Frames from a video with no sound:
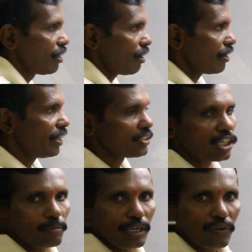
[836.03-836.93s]
100 is
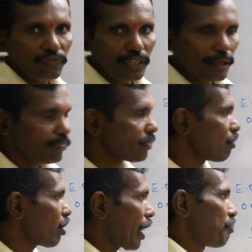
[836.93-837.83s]
not multiple of 3.
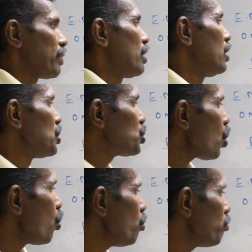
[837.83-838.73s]
Okay.
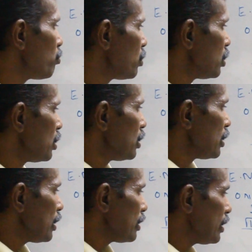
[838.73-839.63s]
So
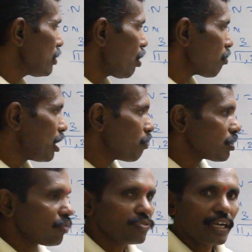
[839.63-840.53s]
these are multiples
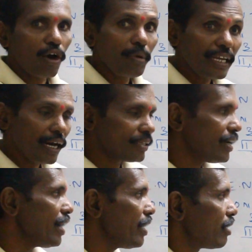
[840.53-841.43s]
of 3. How many are
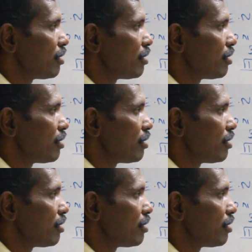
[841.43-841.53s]
there?